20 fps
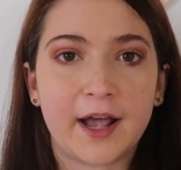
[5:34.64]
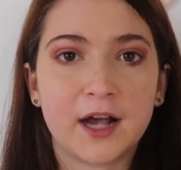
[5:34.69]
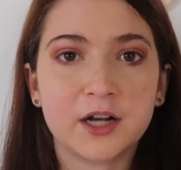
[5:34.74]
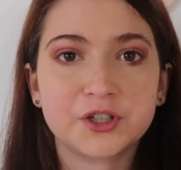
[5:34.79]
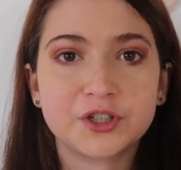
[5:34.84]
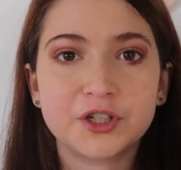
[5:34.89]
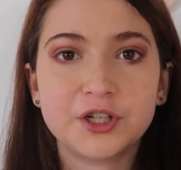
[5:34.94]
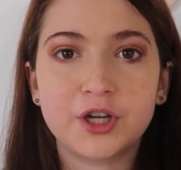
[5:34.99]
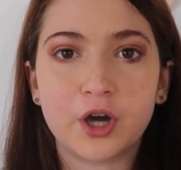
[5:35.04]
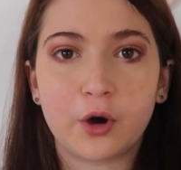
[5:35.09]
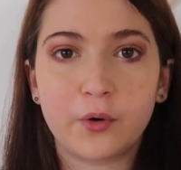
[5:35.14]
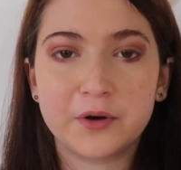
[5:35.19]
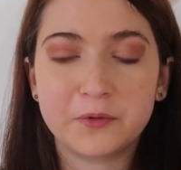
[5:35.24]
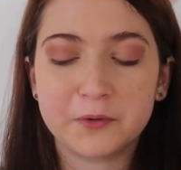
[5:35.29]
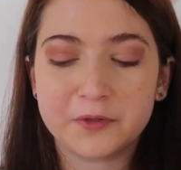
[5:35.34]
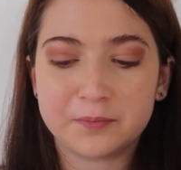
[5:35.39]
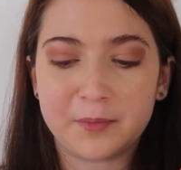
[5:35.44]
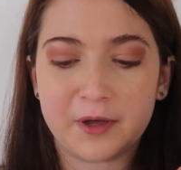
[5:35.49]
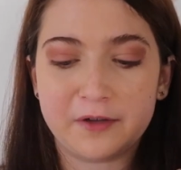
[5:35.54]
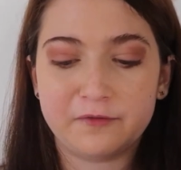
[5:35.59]
I actually go in
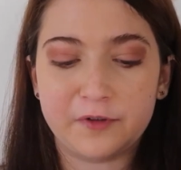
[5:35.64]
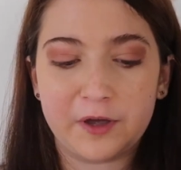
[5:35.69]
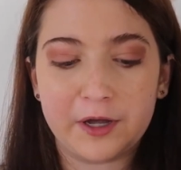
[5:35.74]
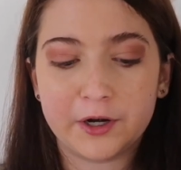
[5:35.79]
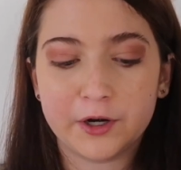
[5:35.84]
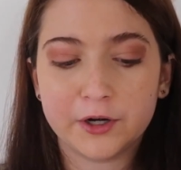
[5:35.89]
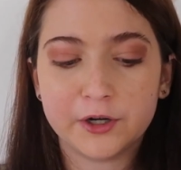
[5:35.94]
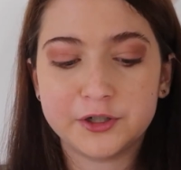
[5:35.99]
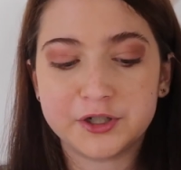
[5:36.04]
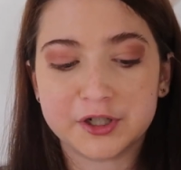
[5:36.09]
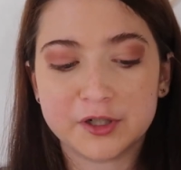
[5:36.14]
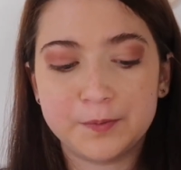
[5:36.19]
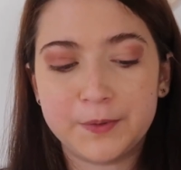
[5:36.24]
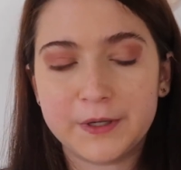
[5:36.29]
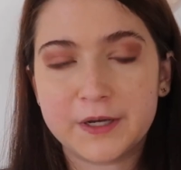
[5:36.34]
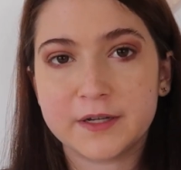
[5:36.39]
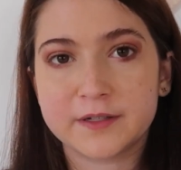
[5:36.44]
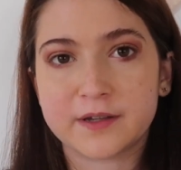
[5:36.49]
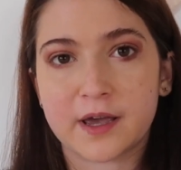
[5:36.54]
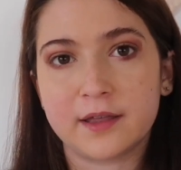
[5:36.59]
with my finger just
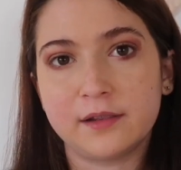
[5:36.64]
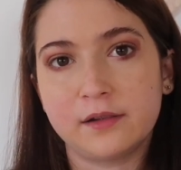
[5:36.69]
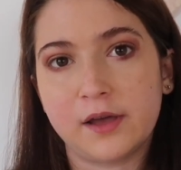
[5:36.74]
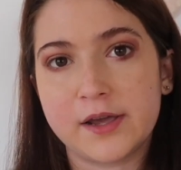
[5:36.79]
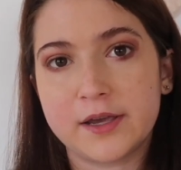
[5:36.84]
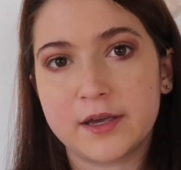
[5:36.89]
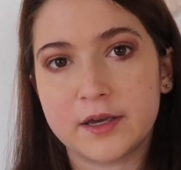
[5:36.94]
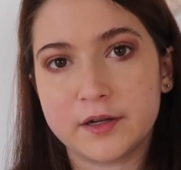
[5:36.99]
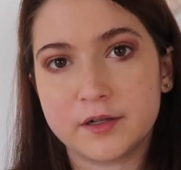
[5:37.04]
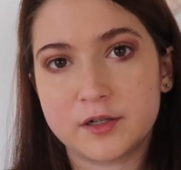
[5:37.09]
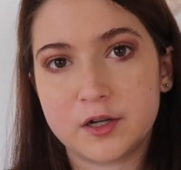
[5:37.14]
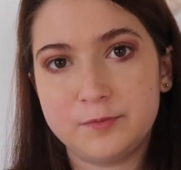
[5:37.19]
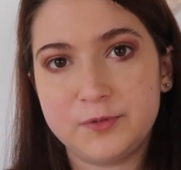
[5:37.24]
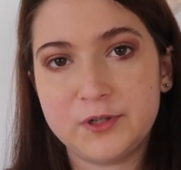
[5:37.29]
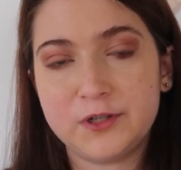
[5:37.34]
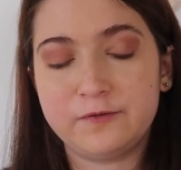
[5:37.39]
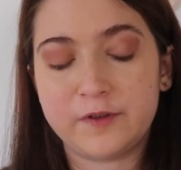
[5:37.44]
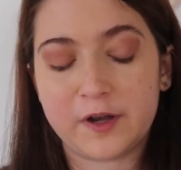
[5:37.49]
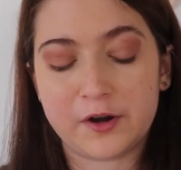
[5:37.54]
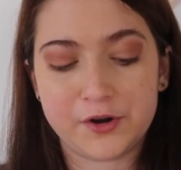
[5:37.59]
because I like it to
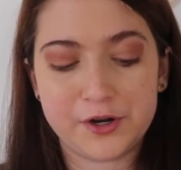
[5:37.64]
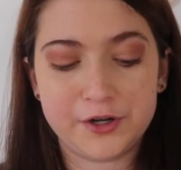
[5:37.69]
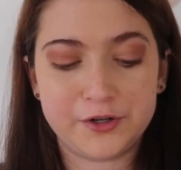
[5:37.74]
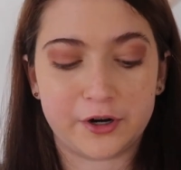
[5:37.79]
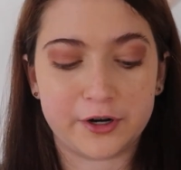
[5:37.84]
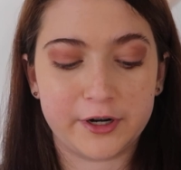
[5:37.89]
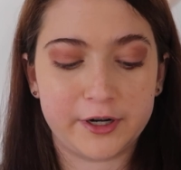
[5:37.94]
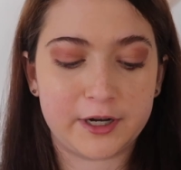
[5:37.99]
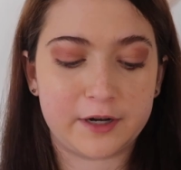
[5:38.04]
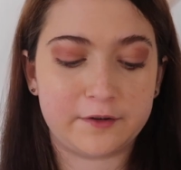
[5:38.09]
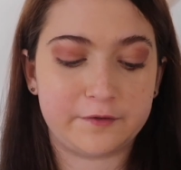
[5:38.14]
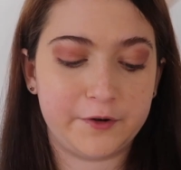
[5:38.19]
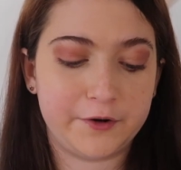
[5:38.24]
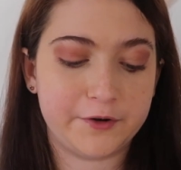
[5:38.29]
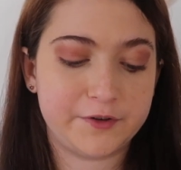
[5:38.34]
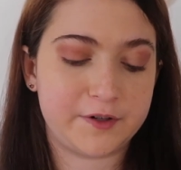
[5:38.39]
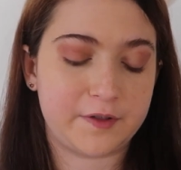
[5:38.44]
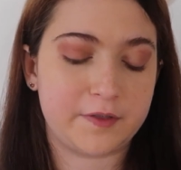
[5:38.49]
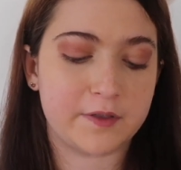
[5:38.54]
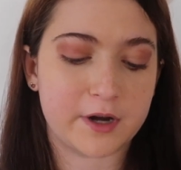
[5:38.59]
be very dark at
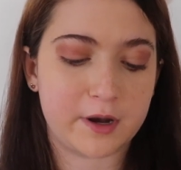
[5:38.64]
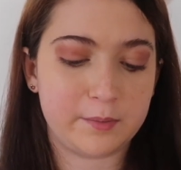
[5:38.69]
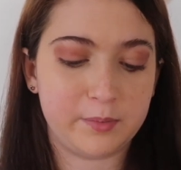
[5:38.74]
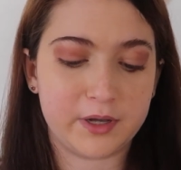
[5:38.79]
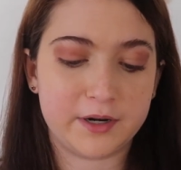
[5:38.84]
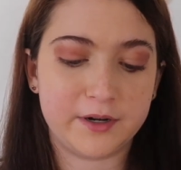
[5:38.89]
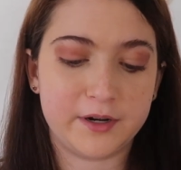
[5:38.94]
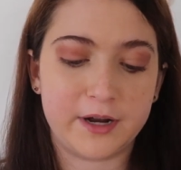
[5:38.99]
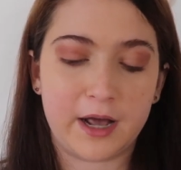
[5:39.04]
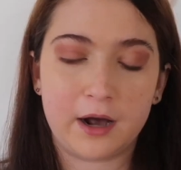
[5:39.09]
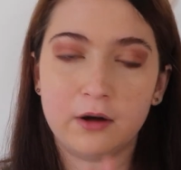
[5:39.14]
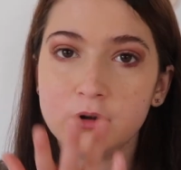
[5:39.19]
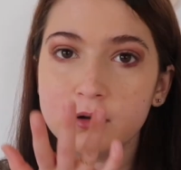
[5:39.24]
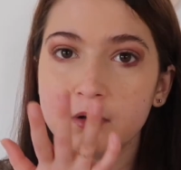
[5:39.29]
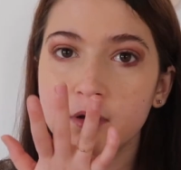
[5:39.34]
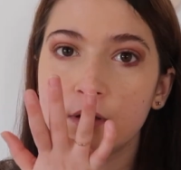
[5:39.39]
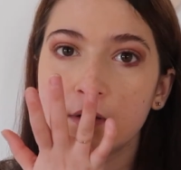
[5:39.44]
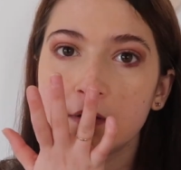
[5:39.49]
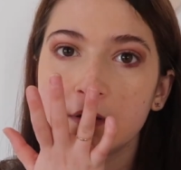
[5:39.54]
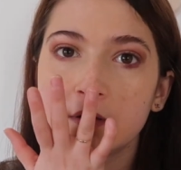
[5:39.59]
first and then I blend it out.
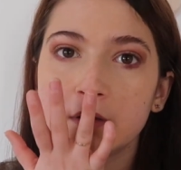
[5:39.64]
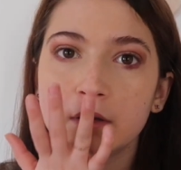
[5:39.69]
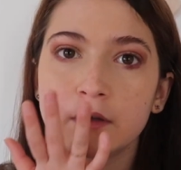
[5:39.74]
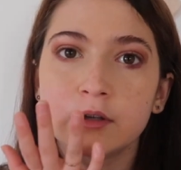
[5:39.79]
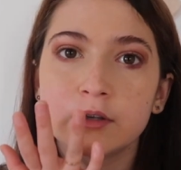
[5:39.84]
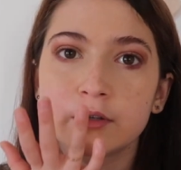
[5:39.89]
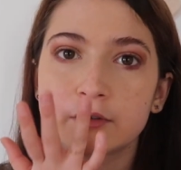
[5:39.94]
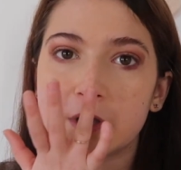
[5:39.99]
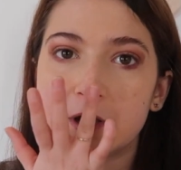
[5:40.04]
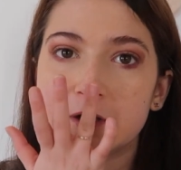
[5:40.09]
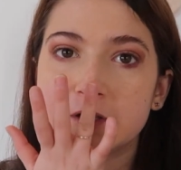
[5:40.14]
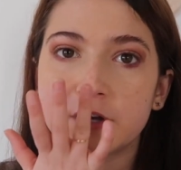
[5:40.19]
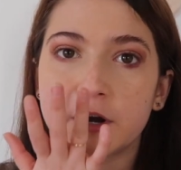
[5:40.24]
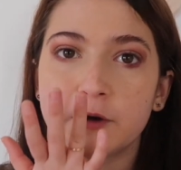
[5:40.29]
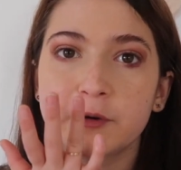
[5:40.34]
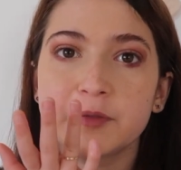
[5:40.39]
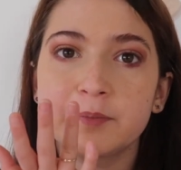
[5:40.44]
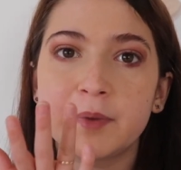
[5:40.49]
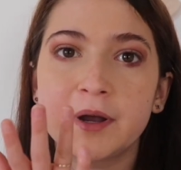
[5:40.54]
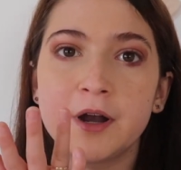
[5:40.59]
So I
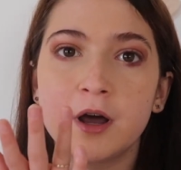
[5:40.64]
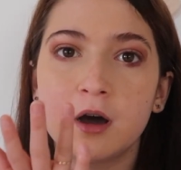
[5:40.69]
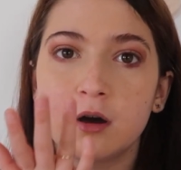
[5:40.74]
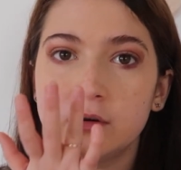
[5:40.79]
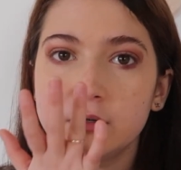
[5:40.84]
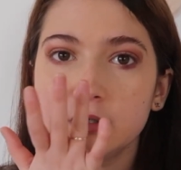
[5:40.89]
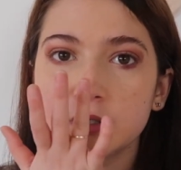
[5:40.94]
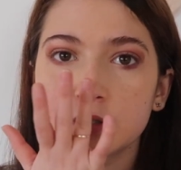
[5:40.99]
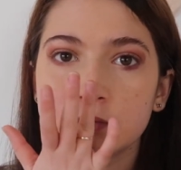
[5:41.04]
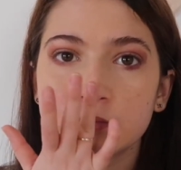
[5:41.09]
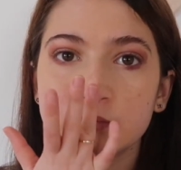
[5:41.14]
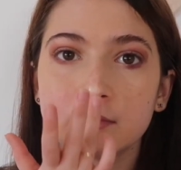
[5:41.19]
start with my nose.